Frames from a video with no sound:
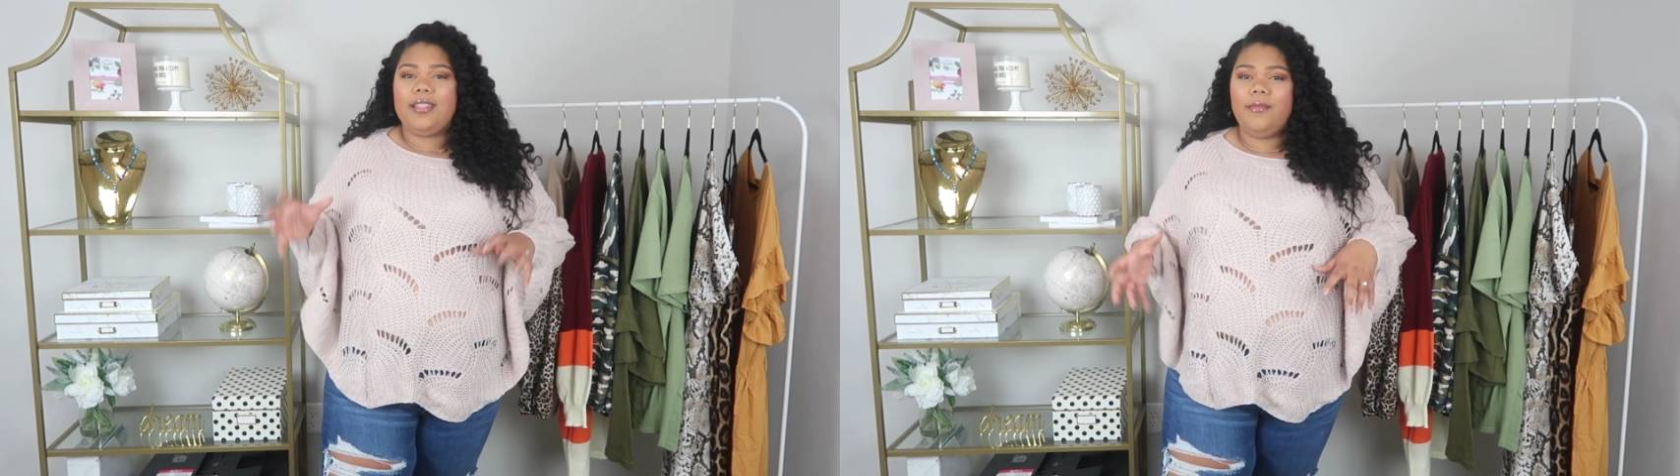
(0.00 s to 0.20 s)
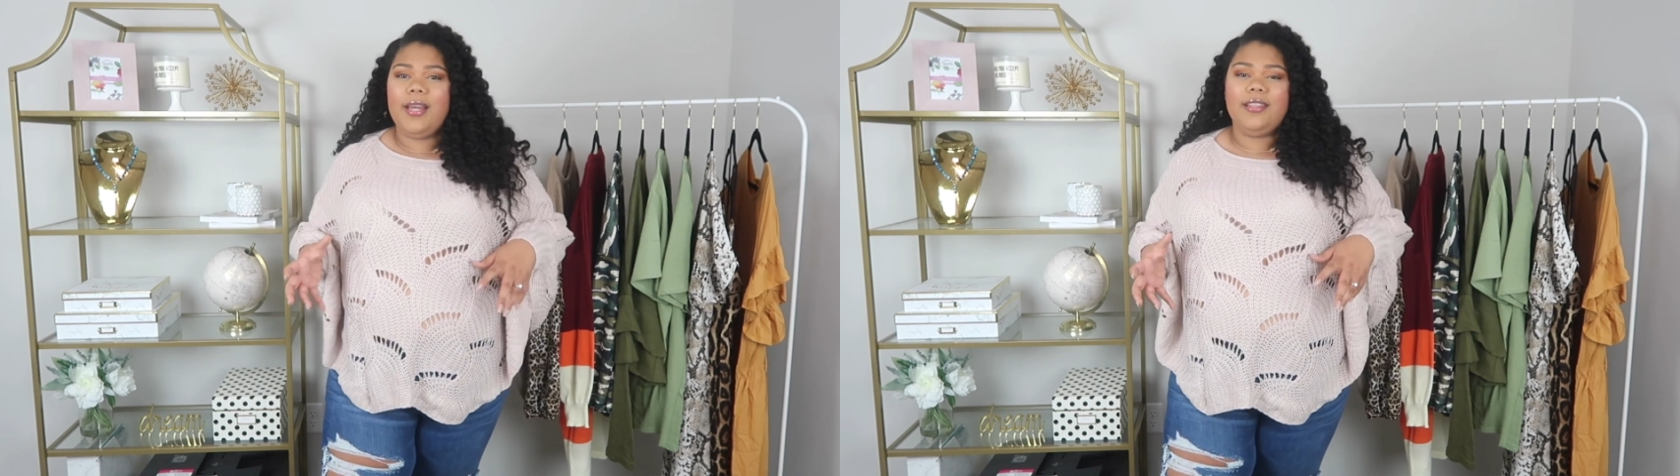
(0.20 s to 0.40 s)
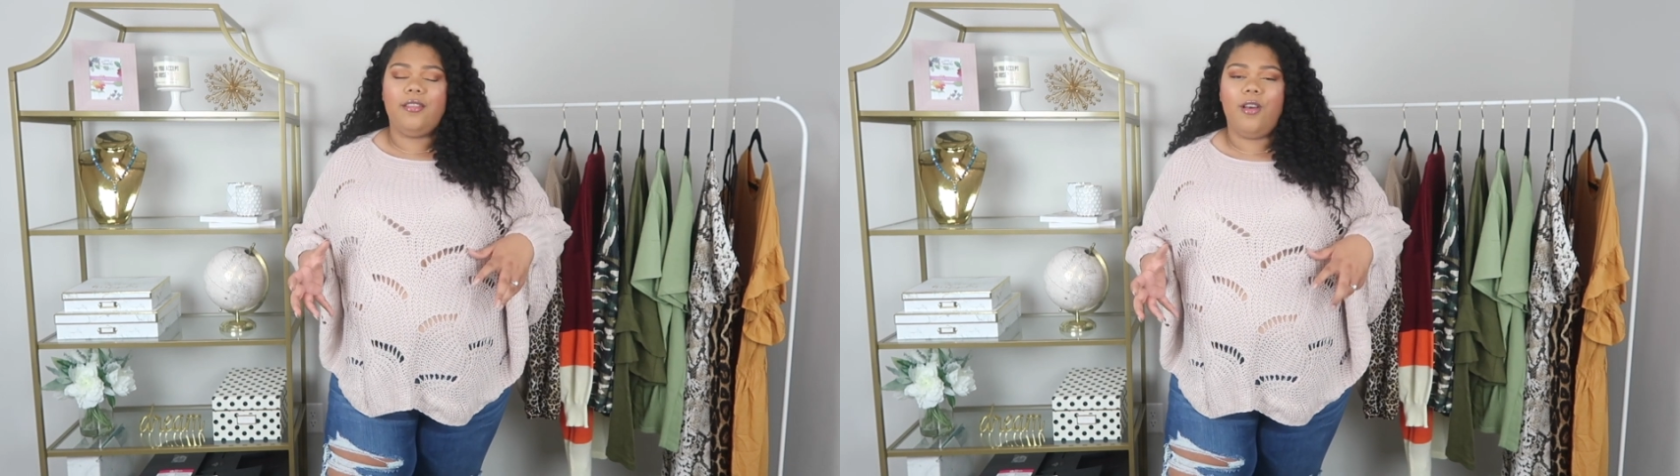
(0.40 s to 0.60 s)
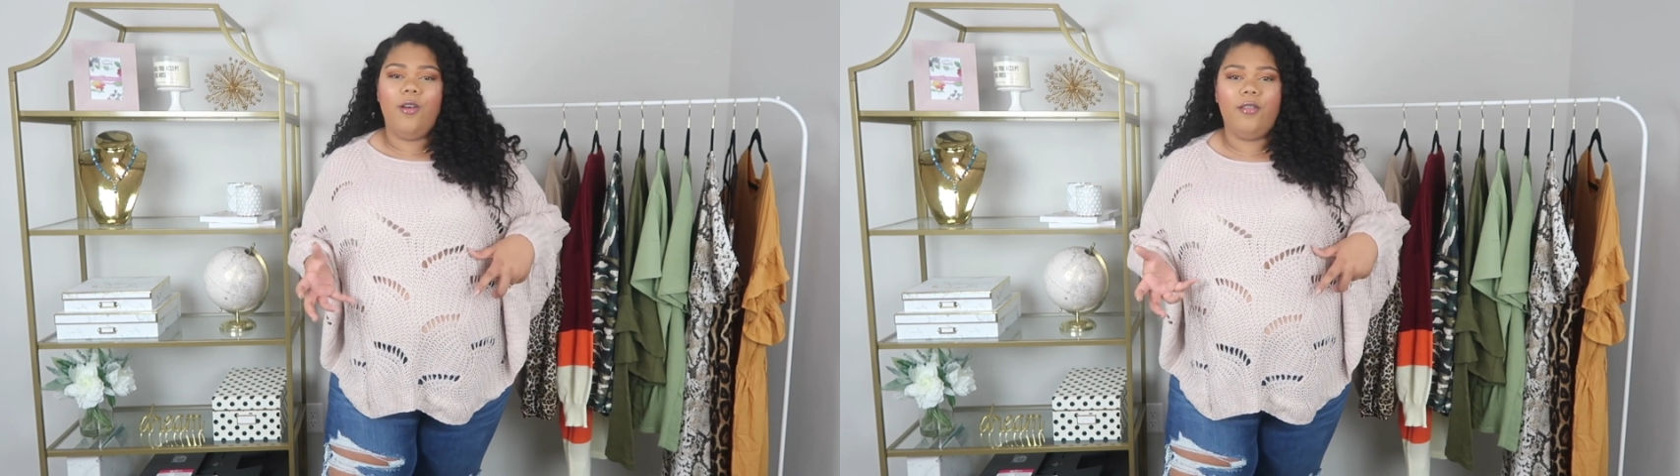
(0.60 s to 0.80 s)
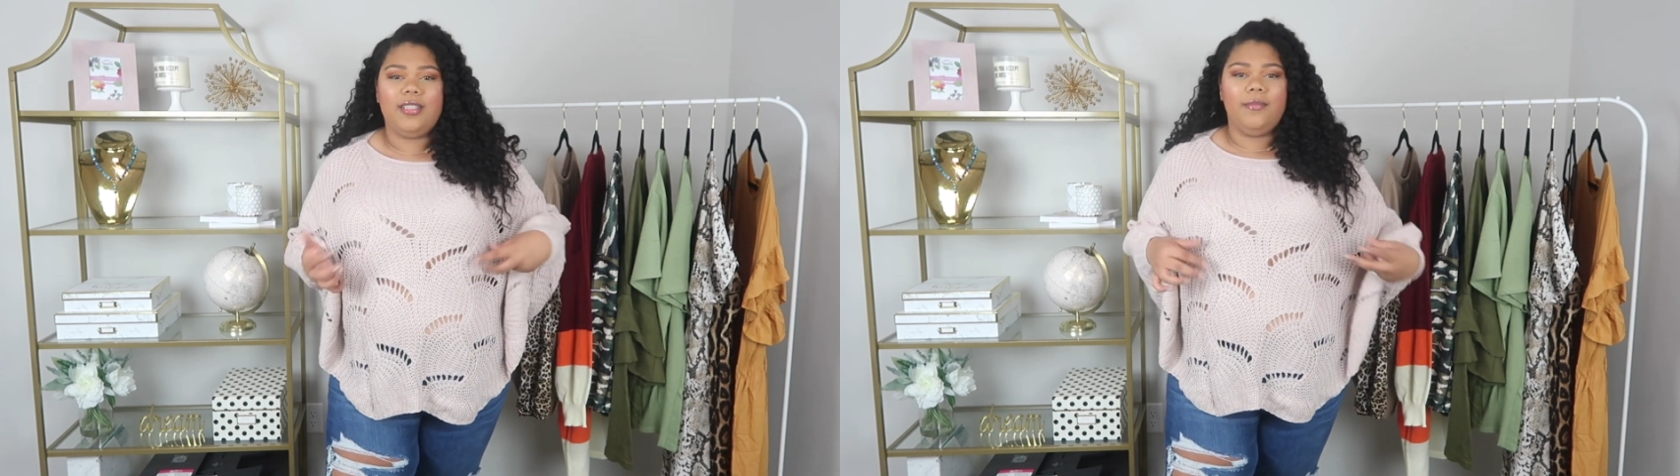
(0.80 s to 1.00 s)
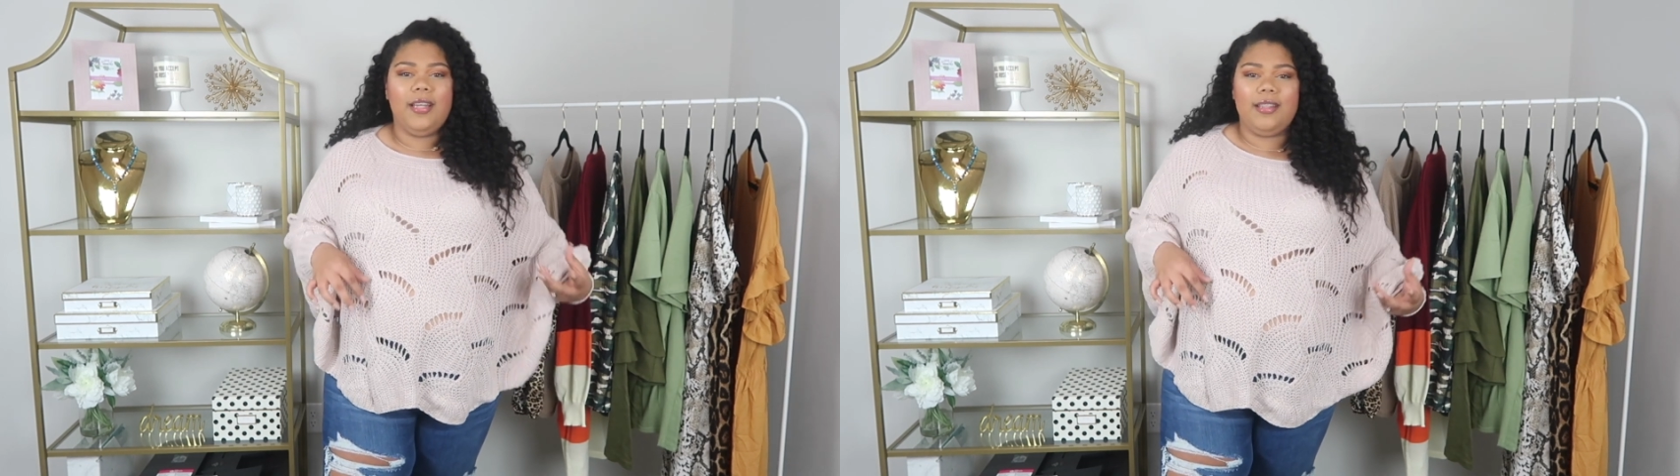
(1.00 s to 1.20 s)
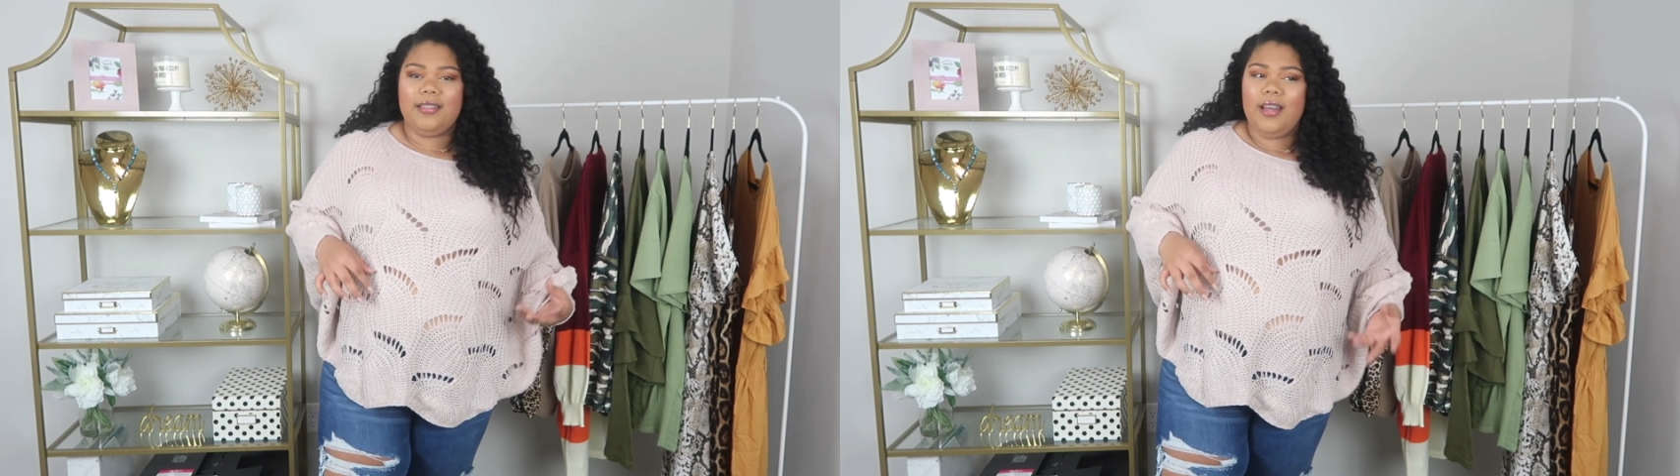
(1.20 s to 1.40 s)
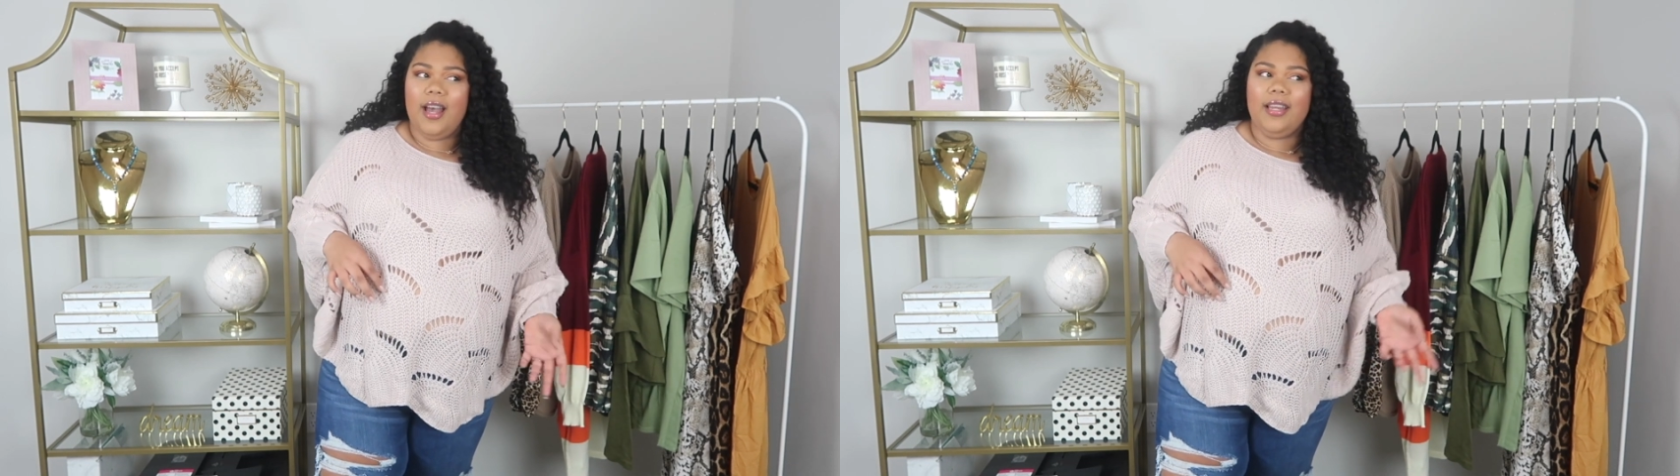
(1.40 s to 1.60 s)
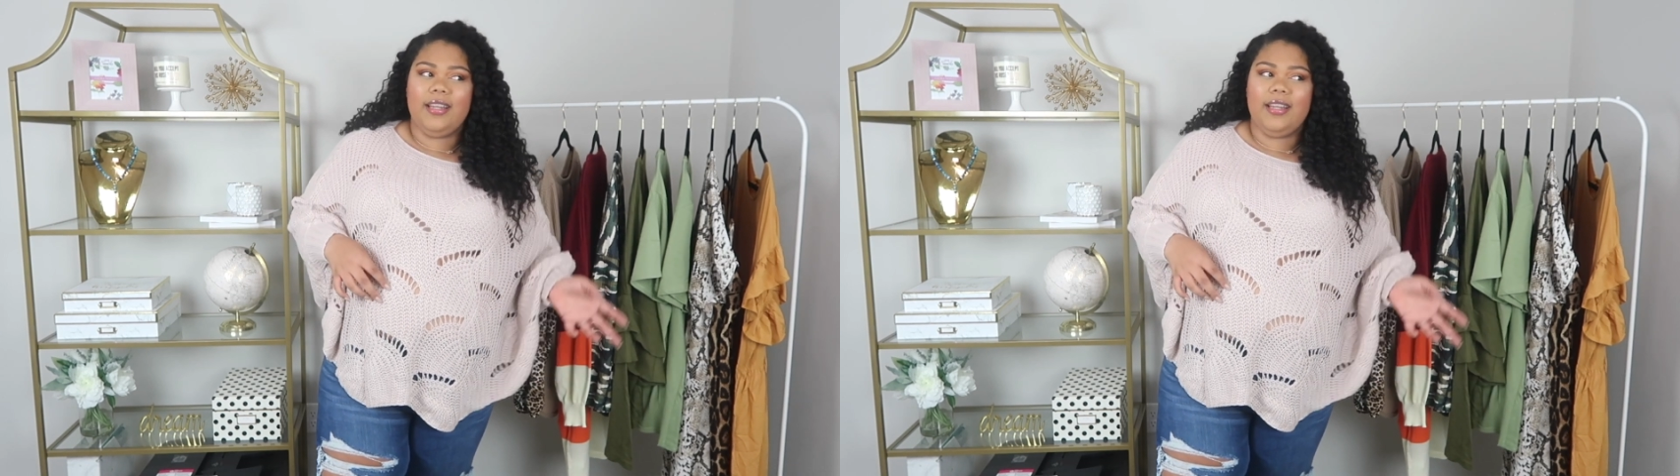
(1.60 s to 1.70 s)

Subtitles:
some days it's cold and some days it's not.